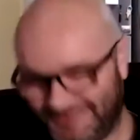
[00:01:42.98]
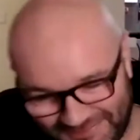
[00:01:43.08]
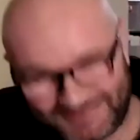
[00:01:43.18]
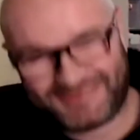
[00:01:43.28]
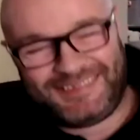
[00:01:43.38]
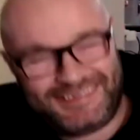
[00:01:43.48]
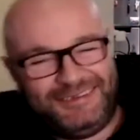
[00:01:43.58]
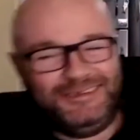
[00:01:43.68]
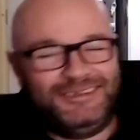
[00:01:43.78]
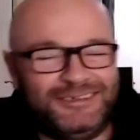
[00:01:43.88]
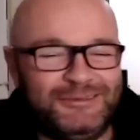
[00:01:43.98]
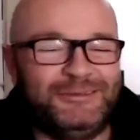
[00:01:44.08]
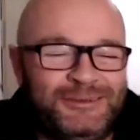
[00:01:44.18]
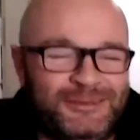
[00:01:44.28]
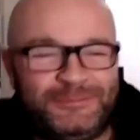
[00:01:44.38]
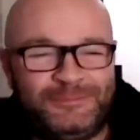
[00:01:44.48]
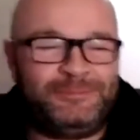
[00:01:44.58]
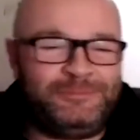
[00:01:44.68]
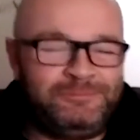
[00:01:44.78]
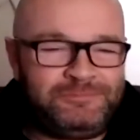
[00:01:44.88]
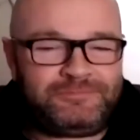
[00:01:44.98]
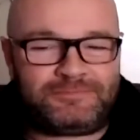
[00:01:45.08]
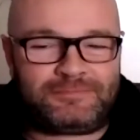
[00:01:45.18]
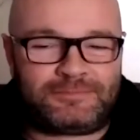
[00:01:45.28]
We need to keep all of our cumulative hair